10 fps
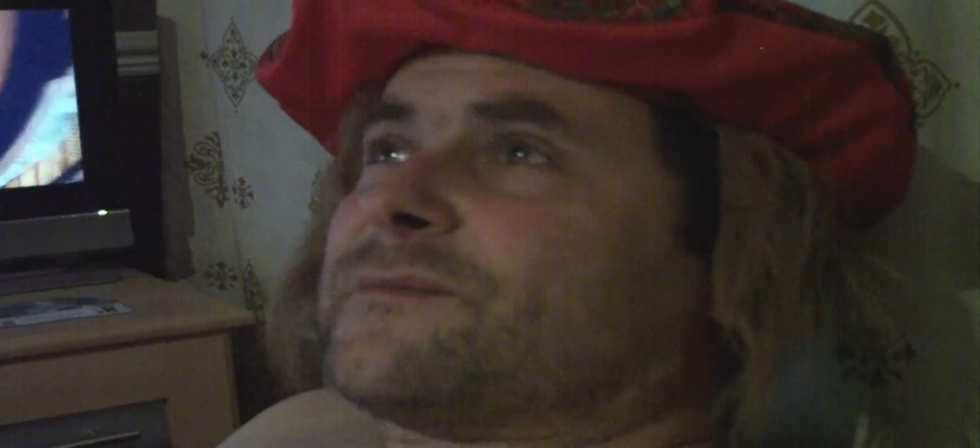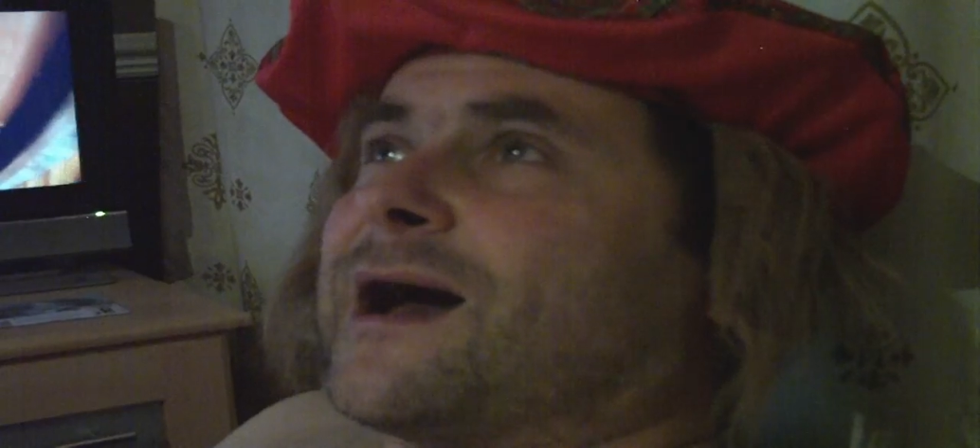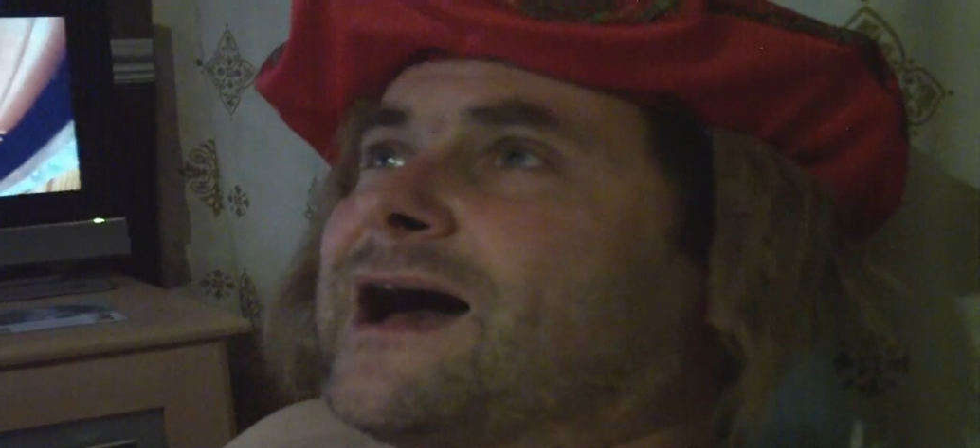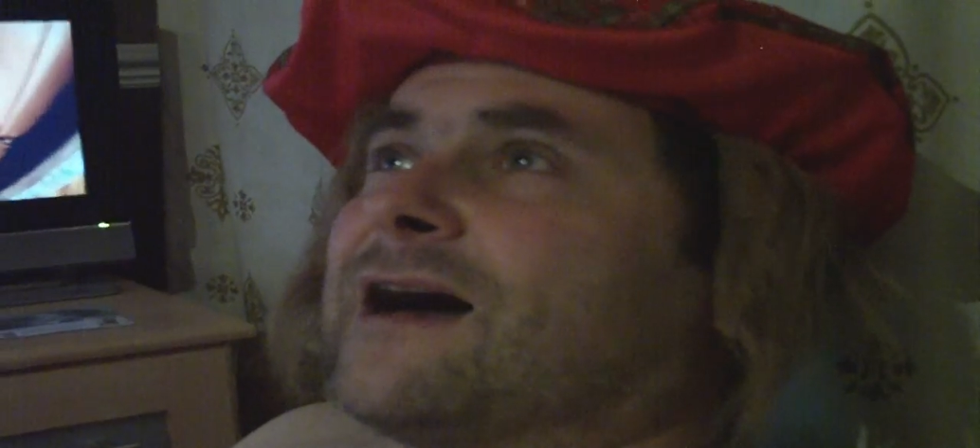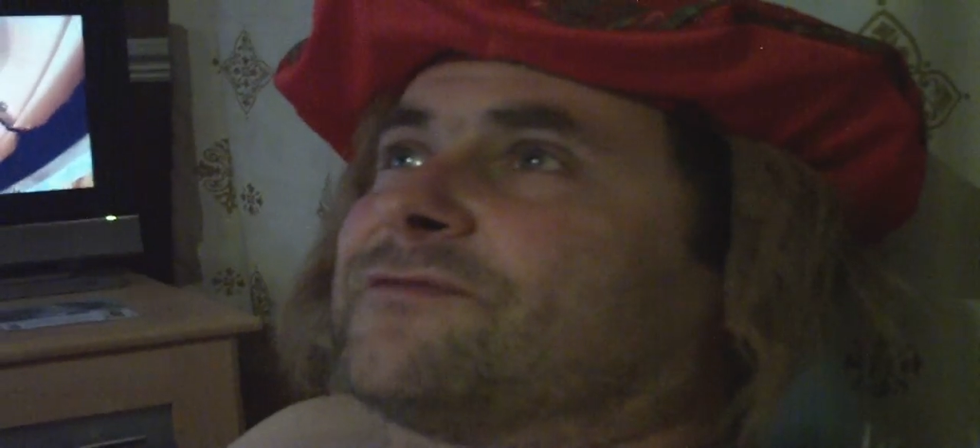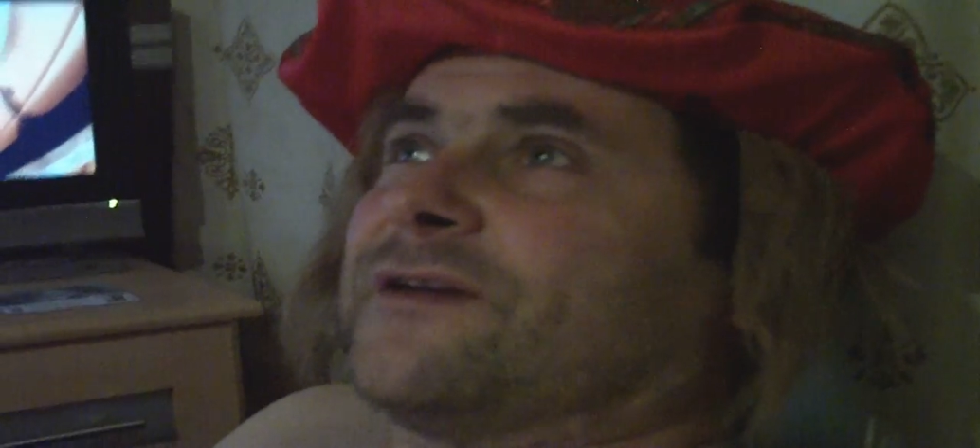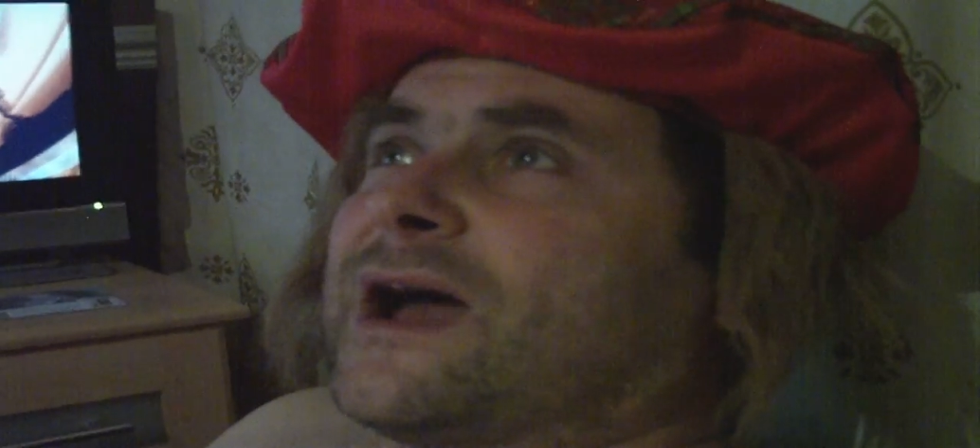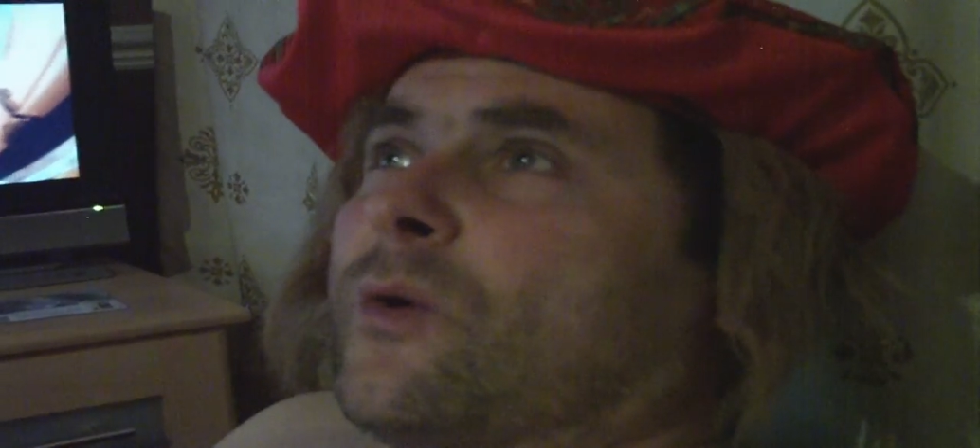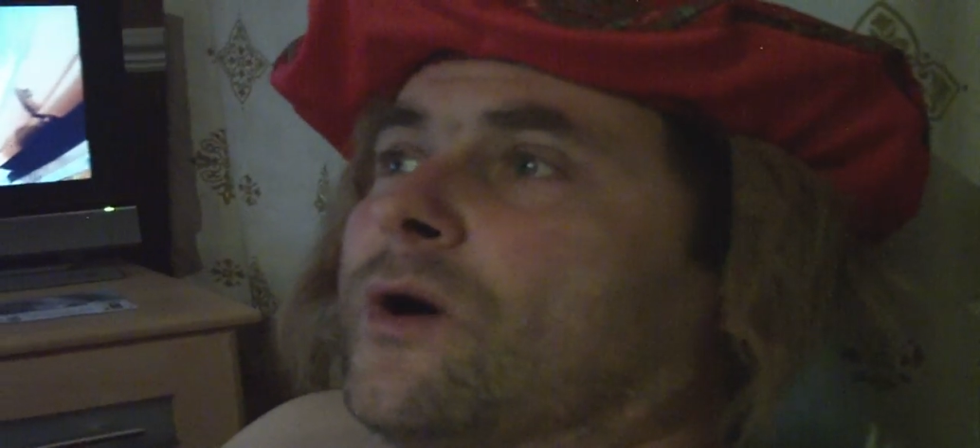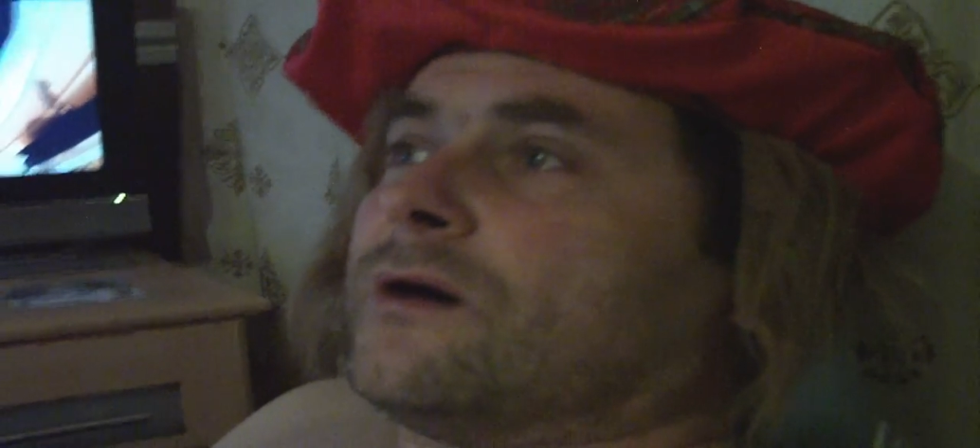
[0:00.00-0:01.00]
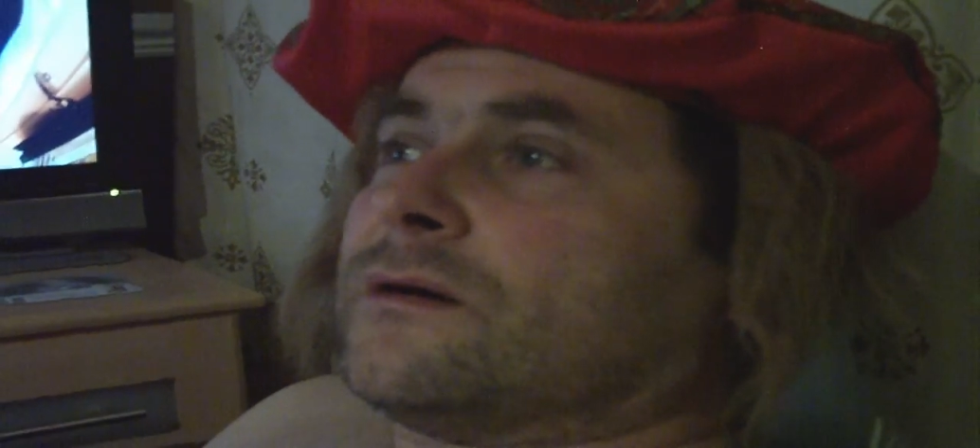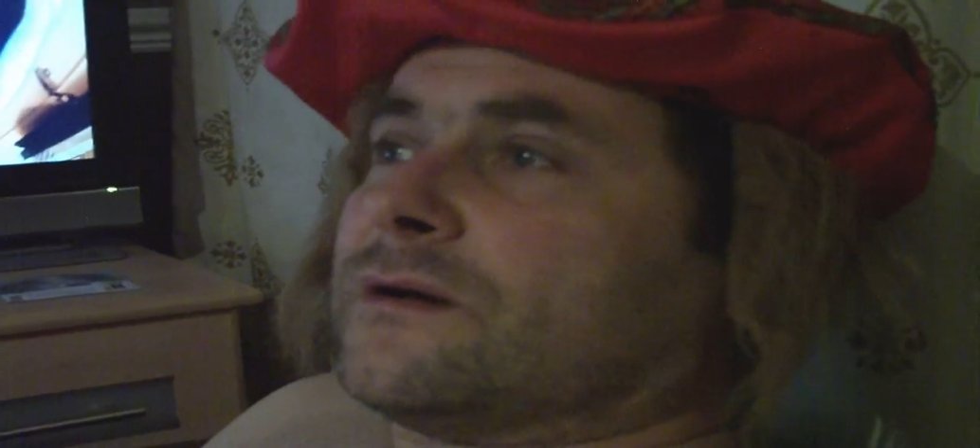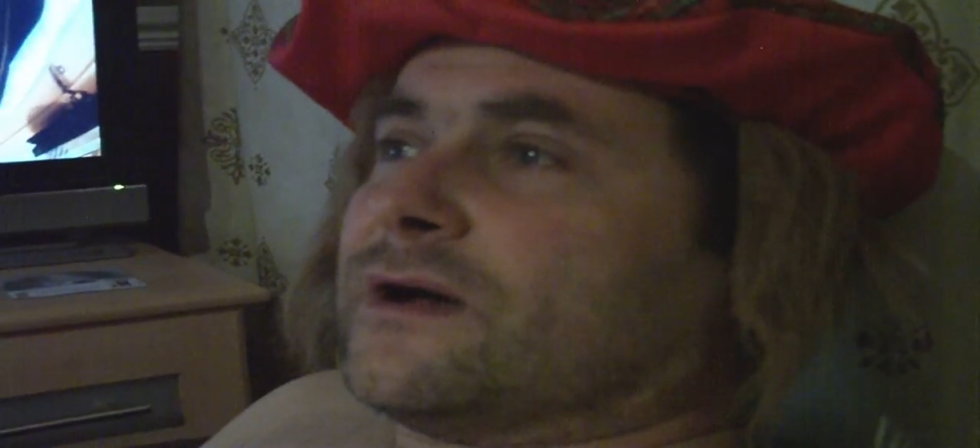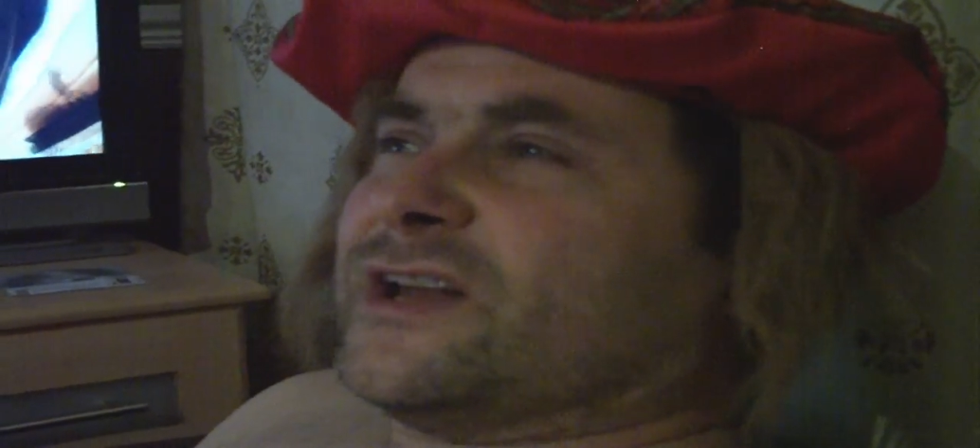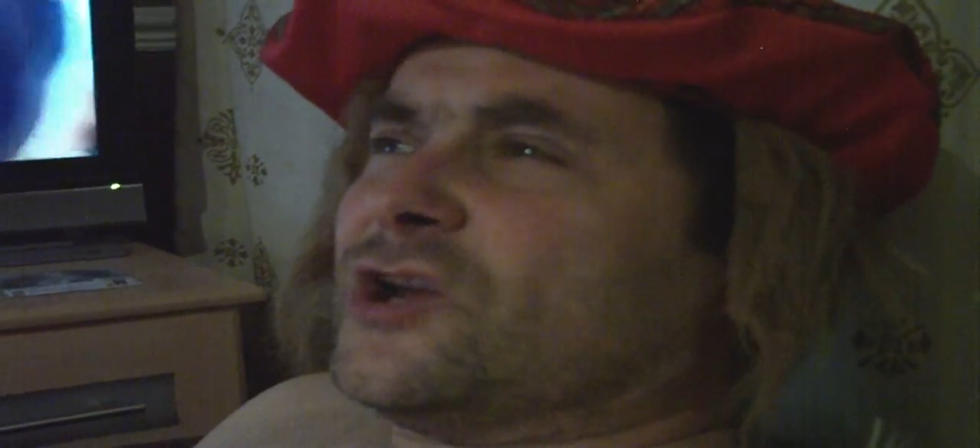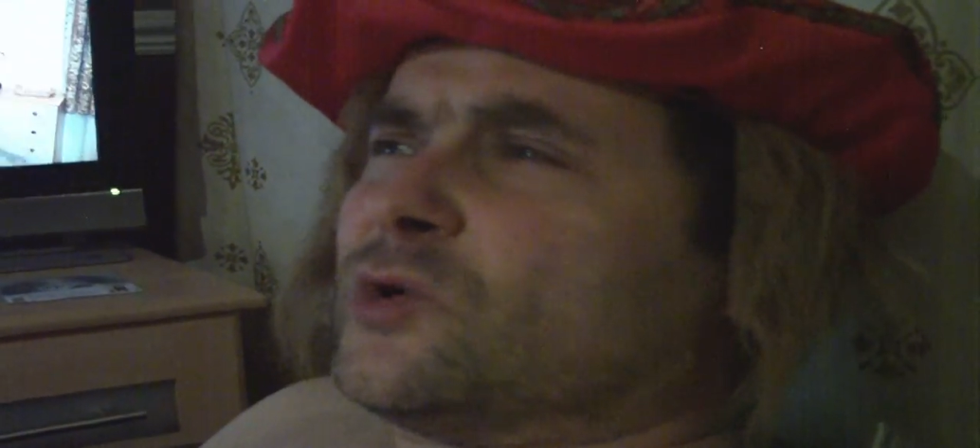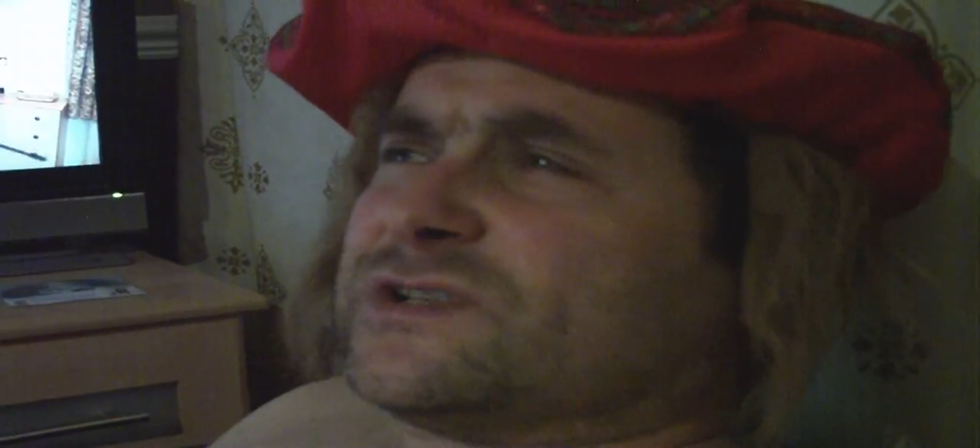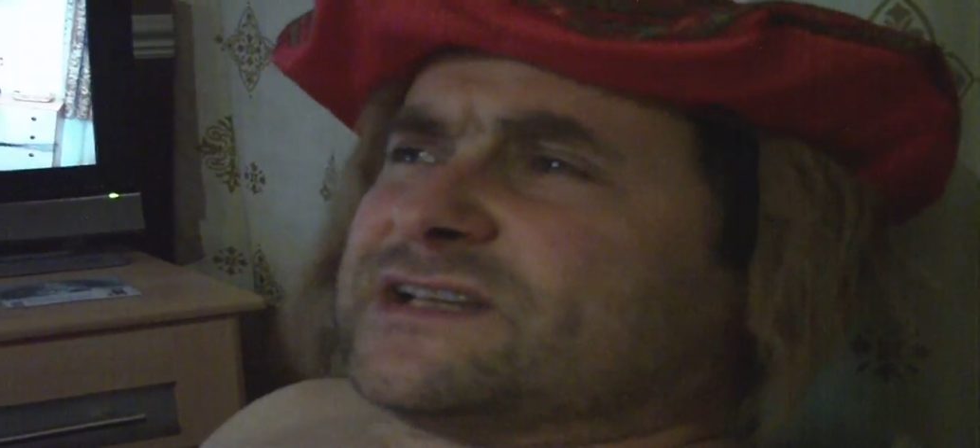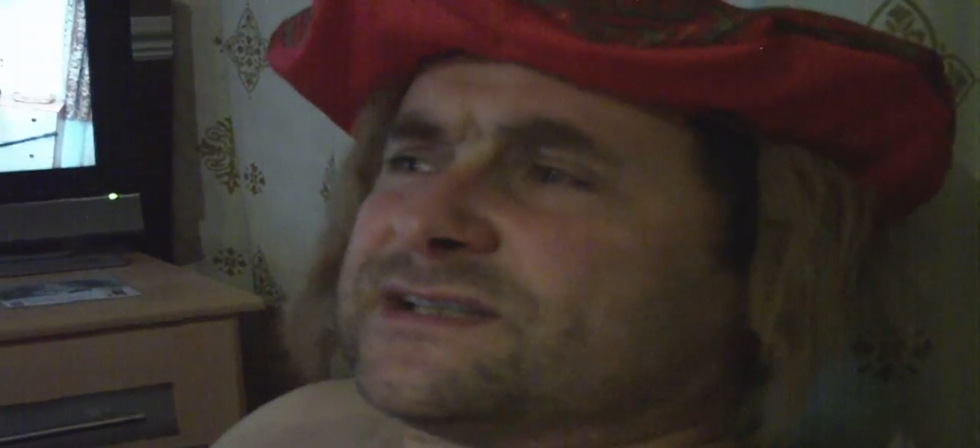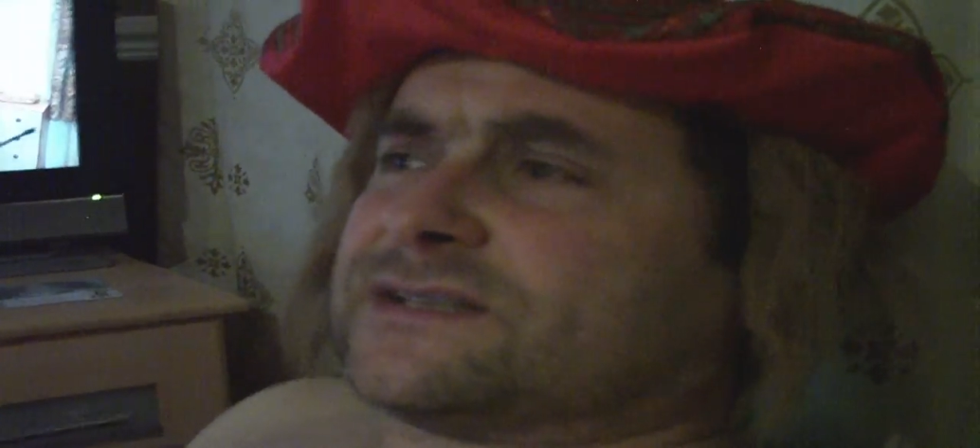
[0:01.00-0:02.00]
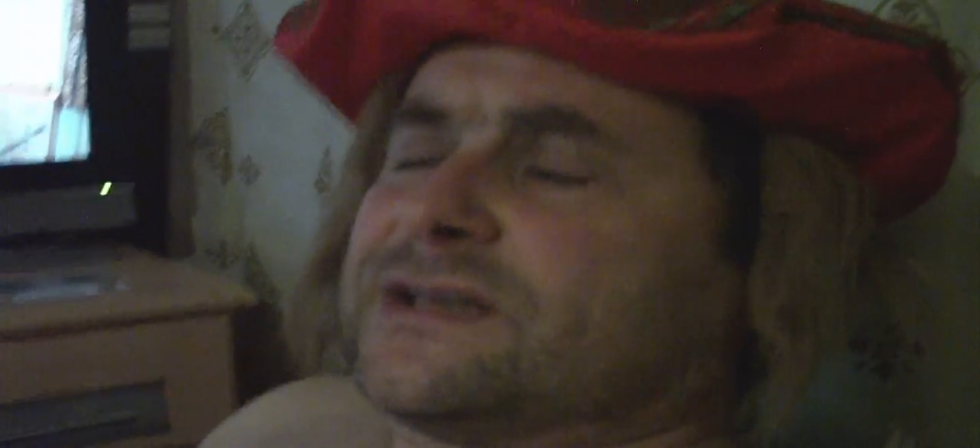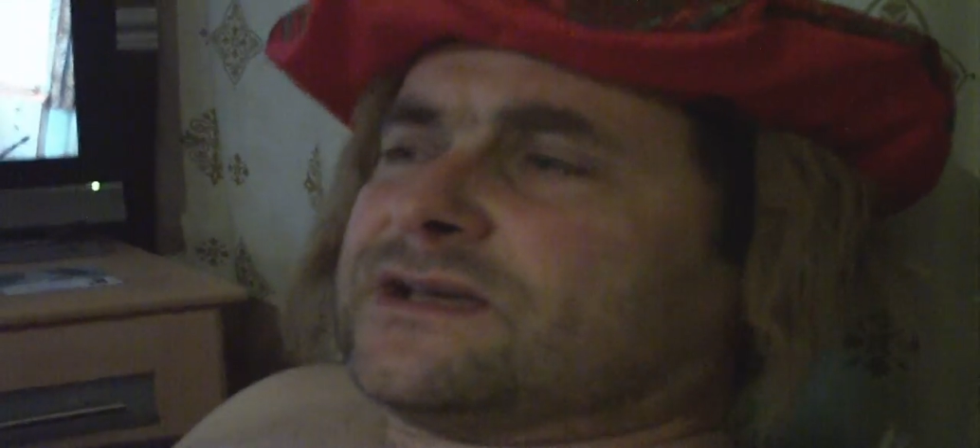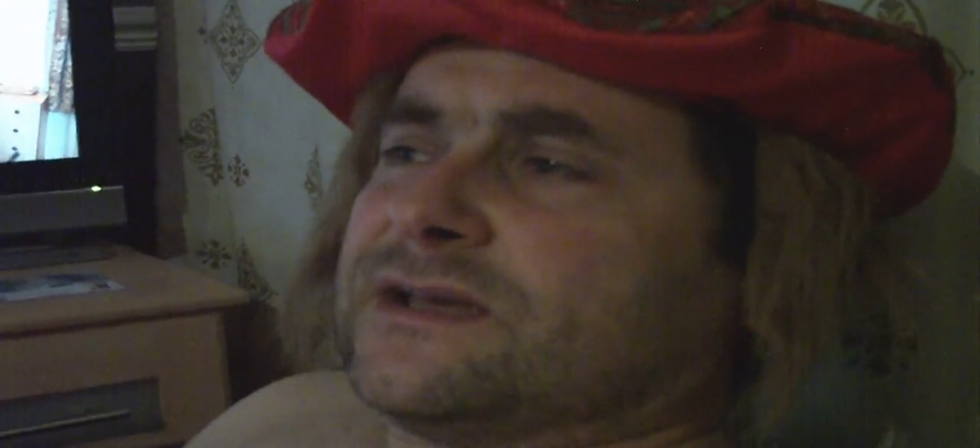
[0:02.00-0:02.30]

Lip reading: for about half an hour, and I noticed